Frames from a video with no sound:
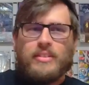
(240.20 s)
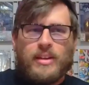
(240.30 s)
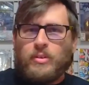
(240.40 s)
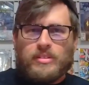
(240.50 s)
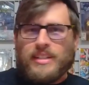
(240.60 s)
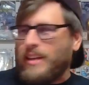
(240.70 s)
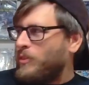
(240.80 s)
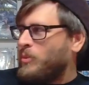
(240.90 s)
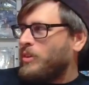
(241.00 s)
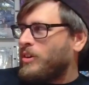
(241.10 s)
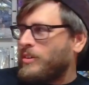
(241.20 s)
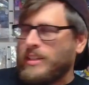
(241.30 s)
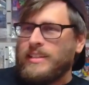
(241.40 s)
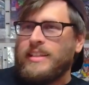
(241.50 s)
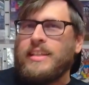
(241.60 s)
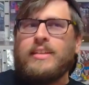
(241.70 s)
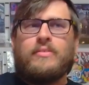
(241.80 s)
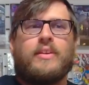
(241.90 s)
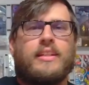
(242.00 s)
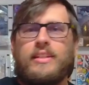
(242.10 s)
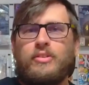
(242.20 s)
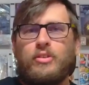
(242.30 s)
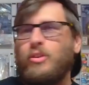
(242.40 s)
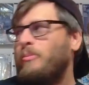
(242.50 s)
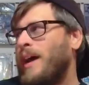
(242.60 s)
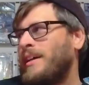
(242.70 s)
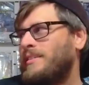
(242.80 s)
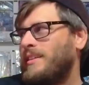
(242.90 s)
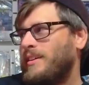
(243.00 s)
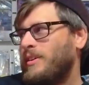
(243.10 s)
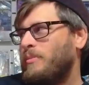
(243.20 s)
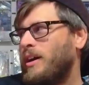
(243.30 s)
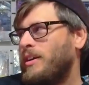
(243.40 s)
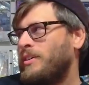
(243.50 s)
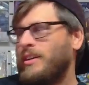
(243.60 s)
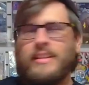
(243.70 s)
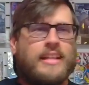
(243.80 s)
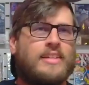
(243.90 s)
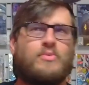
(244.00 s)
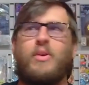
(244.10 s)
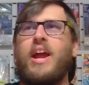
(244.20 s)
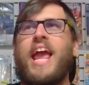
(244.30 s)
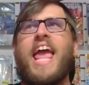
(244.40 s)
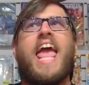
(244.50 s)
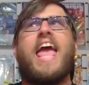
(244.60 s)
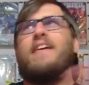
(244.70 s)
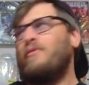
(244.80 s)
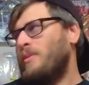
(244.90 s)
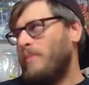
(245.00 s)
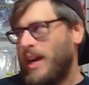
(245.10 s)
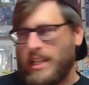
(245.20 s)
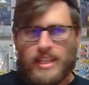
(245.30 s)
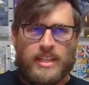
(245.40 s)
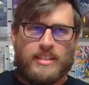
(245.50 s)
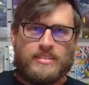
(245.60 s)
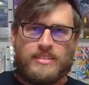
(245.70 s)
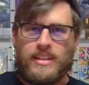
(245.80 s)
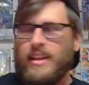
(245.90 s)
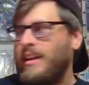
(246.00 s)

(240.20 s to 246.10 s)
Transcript: Like, did everyone already leave? And then you go back to the Harry Potter and that's where everybody is.